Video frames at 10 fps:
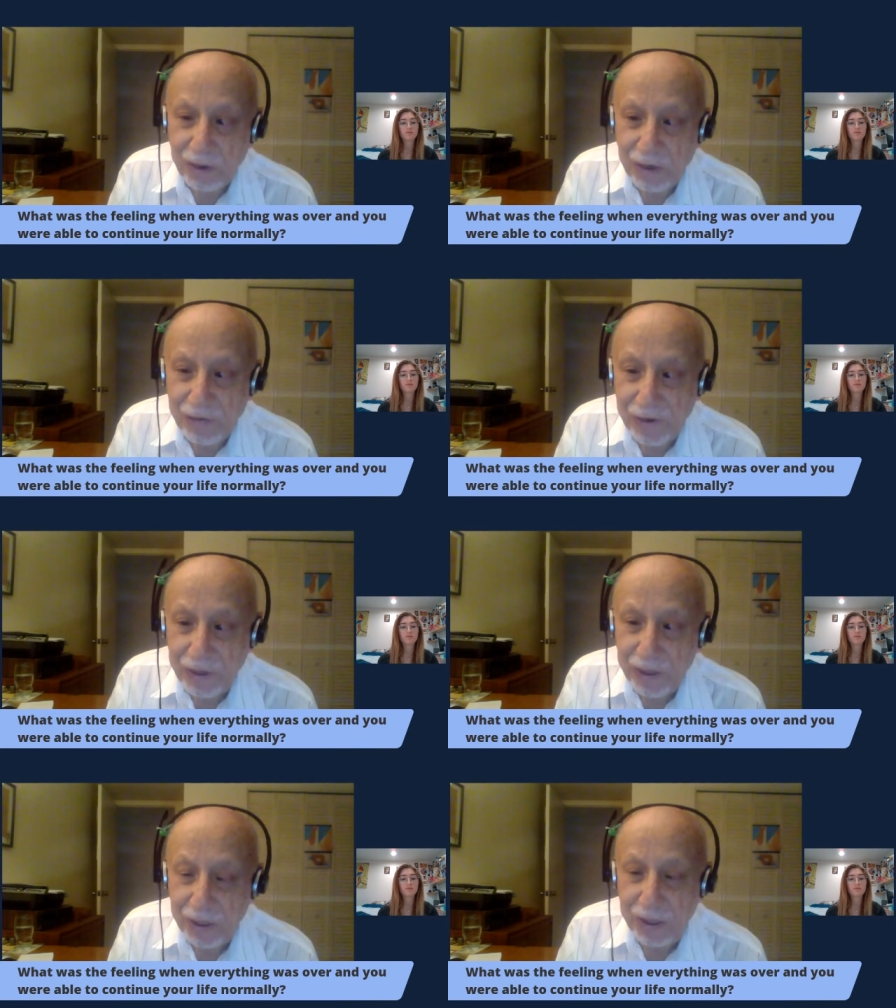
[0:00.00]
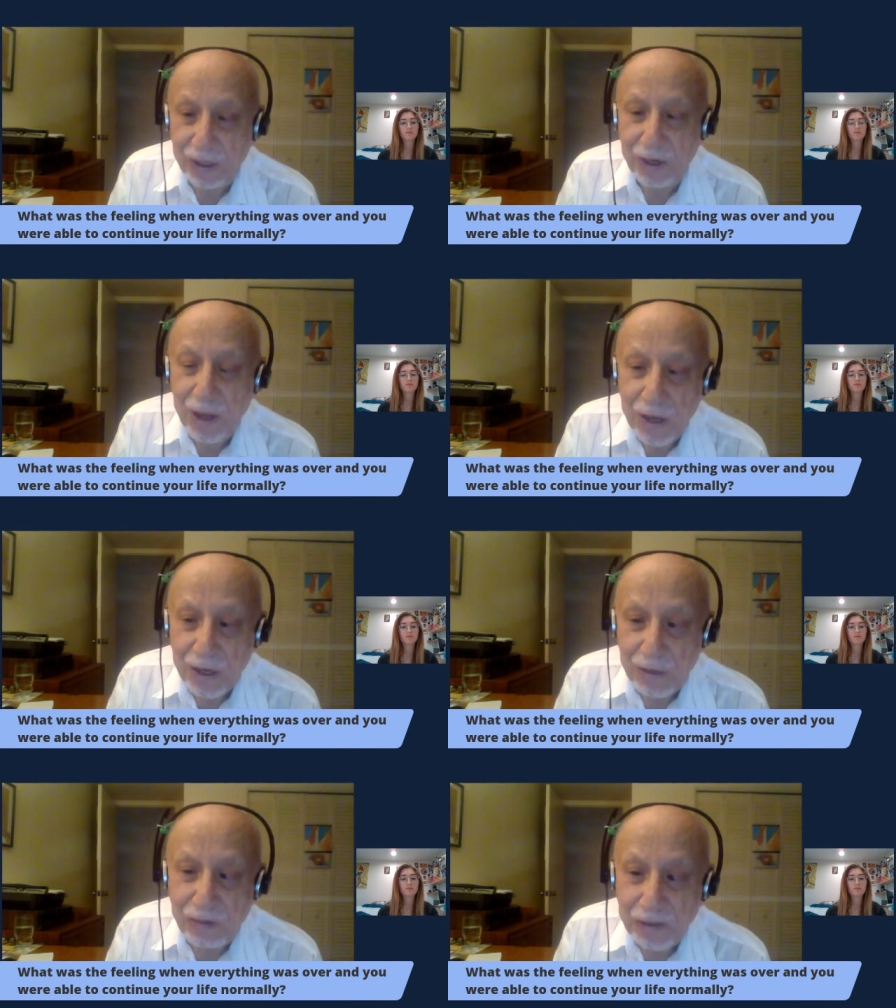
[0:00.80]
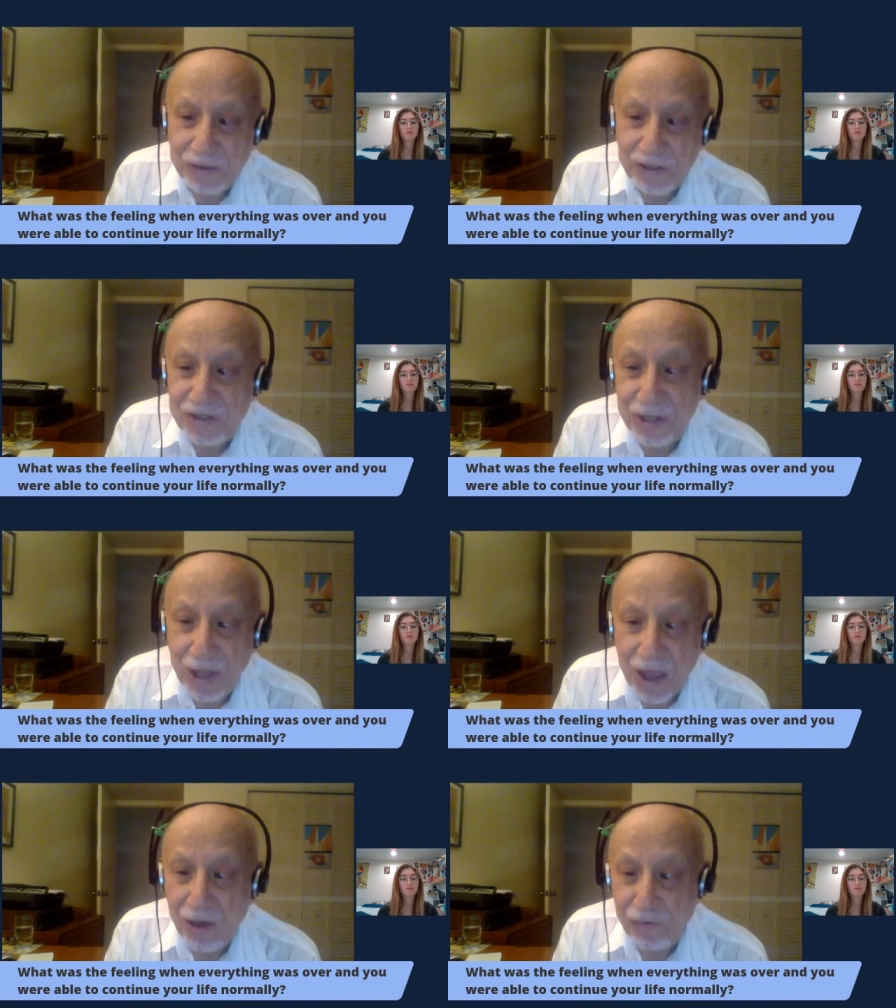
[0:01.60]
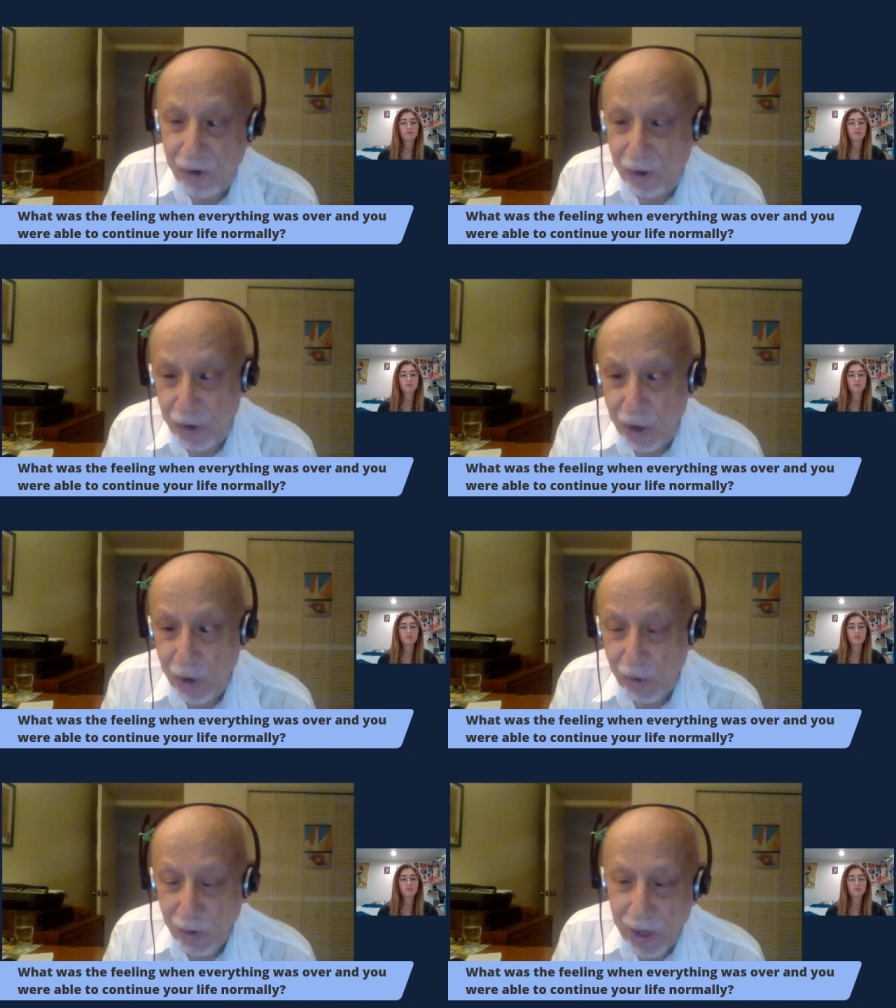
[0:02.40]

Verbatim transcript: living in Bratislava now.